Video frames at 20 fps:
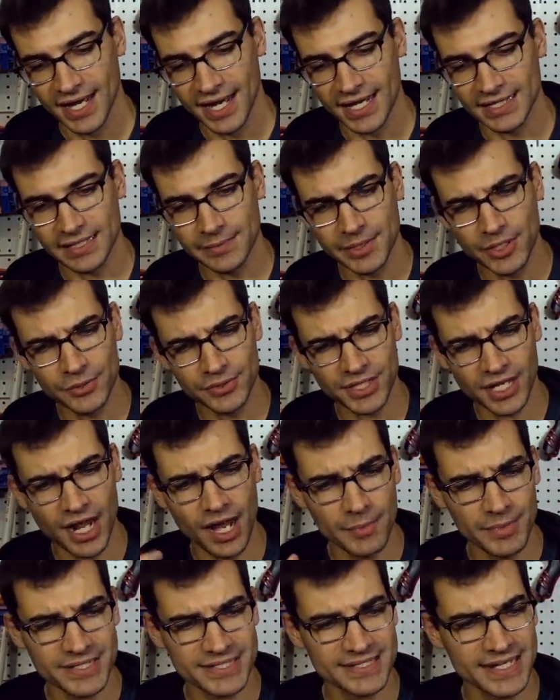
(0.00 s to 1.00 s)
Let me know in the
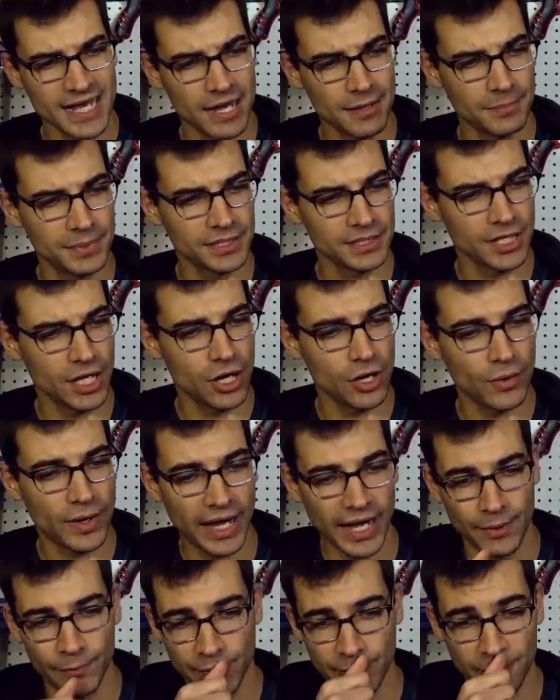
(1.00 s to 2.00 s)
comments down below,
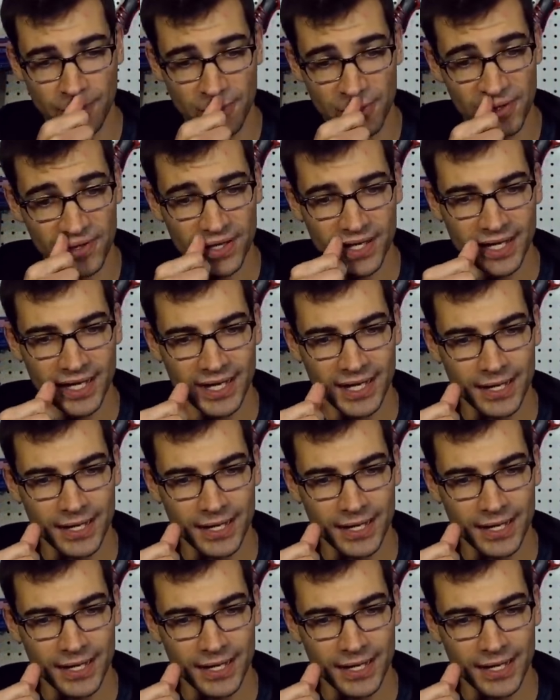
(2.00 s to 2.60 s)
and we will